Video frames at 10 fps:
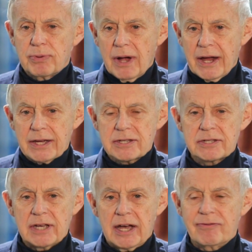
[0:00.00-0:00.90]

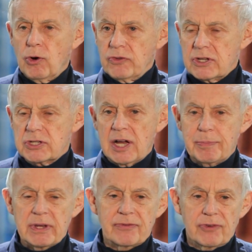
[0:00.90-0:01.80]
Products. I've owned this
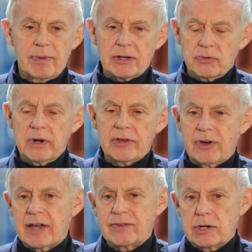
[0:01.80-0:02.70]
company for about
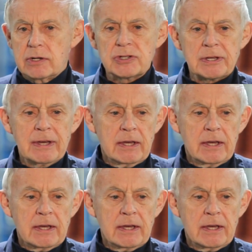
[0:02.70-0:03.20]
25 years.